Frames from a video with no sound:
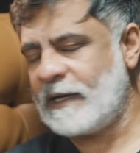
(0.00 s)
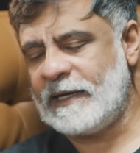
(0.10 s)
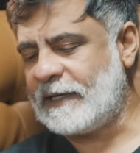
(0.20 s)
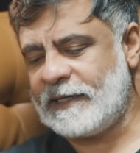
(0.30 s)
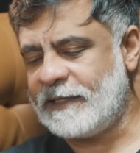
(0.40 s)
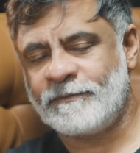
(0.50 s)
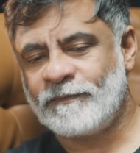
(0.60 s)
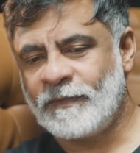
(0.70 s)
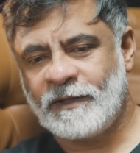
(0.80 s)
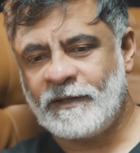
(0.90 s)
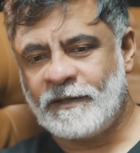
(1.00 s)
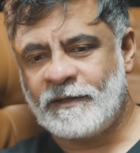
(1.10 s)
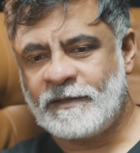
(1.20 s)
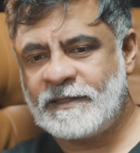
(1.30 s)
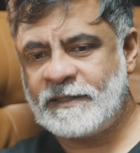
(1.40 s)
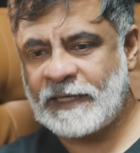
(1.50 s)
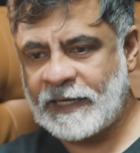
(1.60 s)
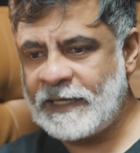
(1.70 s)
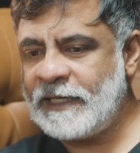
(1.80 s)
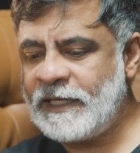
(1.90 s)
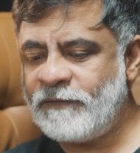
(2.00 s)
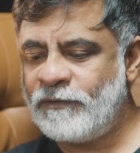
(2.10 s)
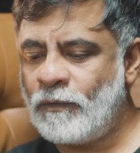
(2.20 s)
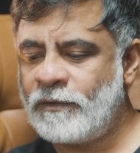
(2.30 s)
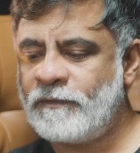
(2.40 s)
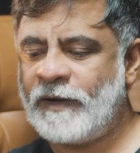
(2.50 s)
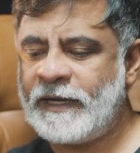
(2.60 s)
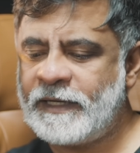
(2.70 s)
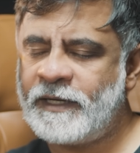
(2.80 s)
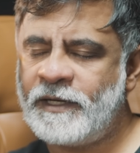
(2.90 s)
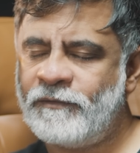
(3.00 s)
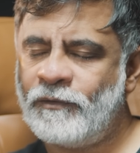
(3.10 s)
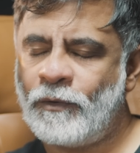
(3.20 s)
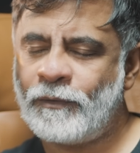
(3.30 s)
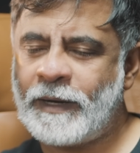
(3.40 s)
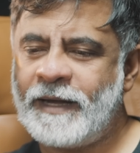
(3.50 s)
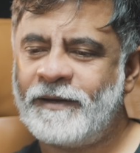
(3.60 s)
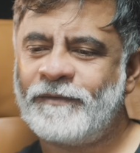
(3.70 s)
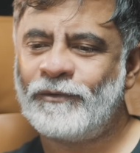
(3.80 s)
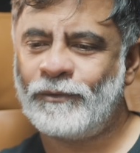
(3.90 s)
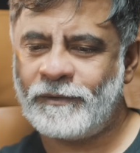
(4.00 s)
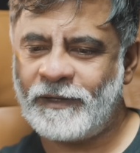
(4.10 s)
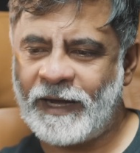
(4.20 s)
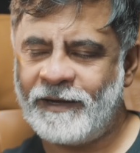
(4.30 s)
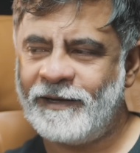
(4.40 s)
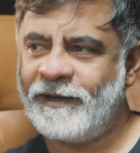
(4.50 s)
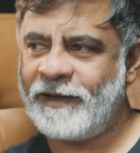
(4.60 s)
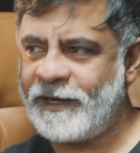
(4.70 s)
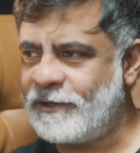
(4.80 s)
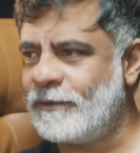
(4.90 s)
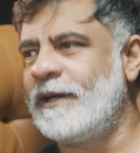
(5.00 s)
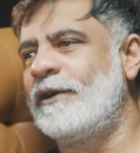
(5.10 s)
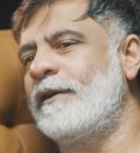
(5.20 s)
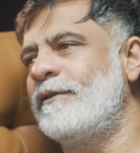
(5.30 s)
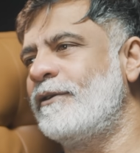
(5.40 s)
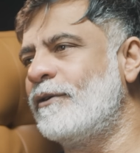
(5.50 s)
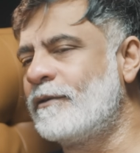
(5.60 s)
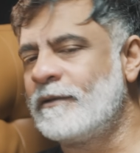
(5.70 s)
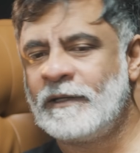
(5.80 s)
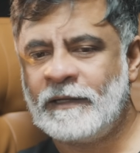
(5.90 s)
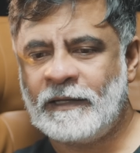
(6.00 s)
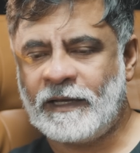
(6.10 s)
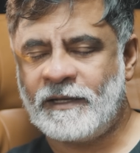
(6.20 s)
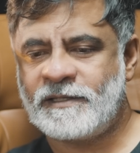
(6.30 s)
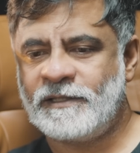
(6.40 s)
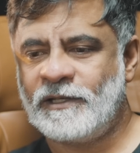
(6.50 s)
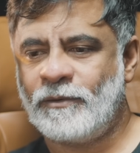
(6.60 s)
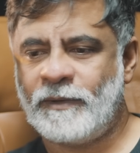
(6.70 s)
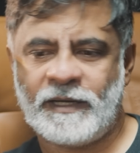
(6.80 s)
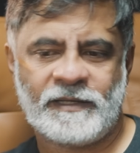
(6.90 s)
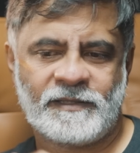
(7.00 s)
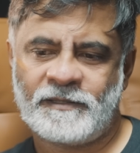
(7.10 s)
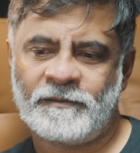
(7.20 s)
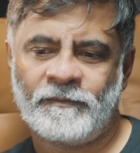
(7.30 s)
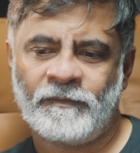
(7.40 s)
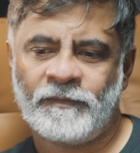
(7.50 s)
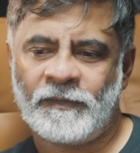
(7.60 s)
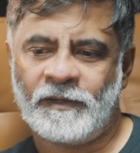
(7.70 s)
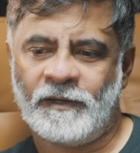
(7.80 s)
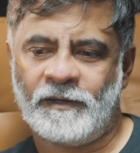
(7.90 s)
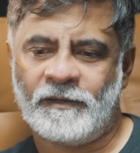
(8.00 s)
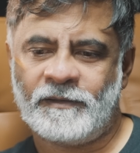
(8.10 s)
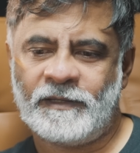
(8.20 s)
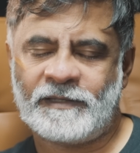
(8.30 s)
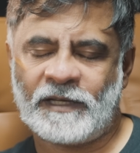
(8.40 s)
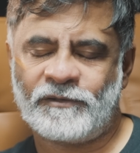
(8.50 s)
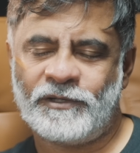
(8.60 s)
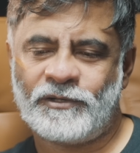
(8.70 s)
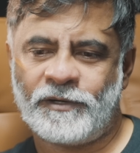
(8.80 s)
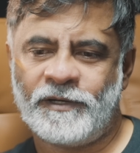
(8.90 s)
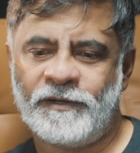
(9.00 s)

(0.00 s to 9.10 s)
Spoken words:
entirely. Secondly, if you want to fight it and if you want to add red to it, or like Haseen Dilruba has, it's actually shot in